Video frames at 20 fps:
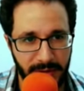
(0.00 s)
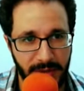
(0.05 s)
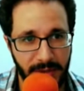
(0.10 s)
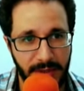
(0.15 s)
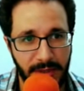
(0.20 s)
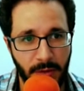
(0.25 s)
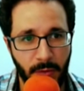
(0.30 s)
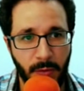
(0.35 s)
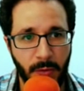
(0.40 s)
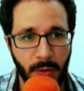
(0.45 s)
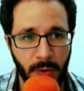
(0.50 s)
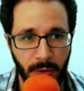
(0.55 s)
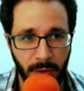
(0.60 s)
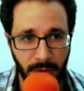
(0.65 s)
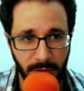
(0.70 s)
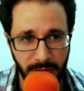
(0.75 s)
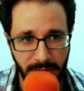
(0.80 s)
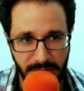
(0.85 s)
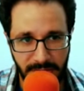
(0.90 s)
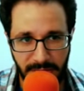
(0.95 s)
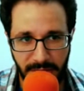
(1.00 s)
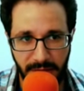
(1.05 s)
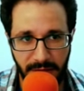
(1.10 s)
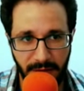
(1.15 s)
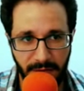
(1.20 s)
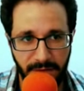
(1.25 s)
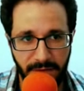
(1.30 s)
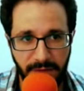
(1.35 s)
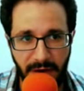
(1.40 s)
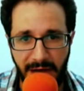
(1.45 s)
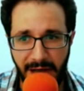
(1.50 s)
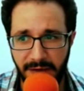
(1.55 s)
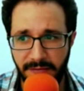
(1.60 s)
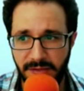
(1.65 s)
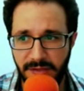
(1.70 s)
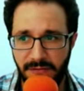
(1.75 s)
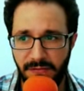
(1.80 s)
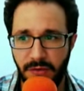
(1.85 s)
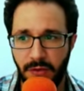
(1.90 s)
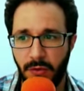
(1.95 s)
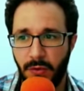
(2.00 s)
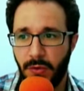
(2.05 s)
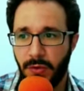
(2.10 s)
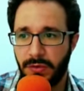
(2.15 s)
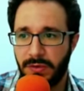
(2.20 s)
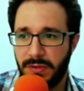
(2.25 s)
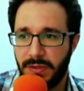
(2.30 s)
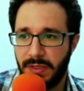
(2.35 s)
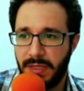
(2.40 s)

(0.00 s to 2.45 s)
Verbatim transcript: the worlds, the five sfirot